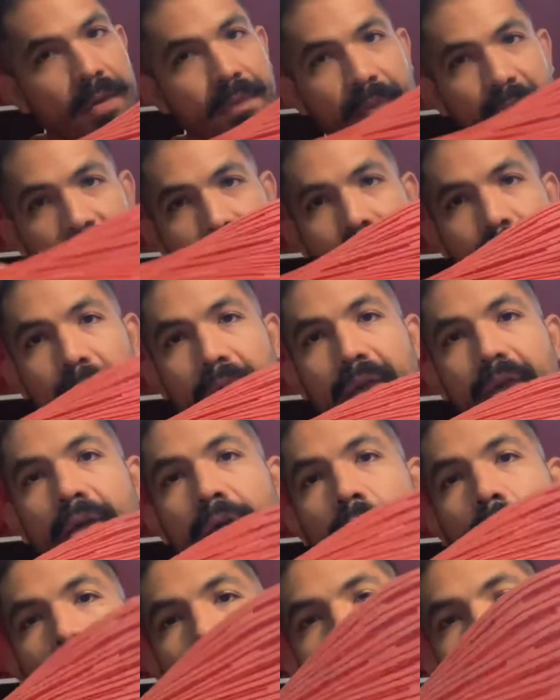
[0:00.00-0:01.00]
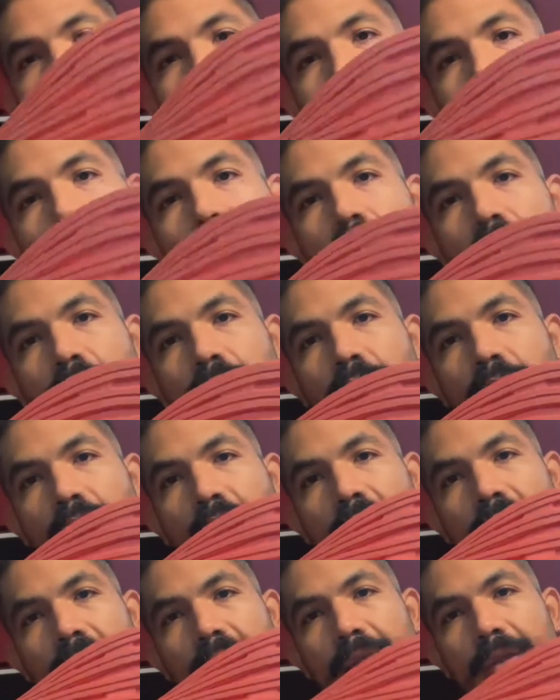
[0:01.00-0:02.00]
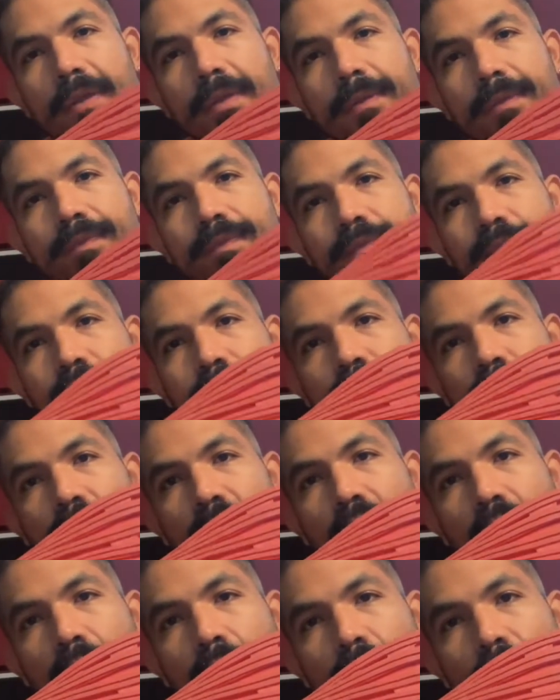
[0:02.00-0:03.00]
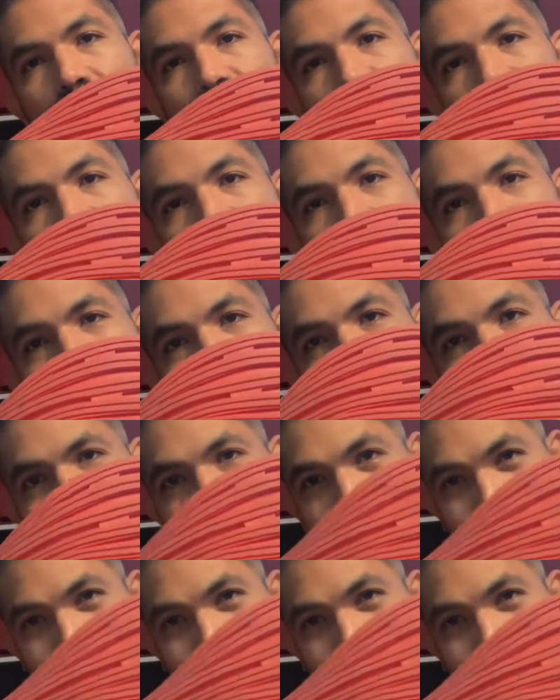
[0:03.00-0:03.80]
But anyway, going to the grooves it has,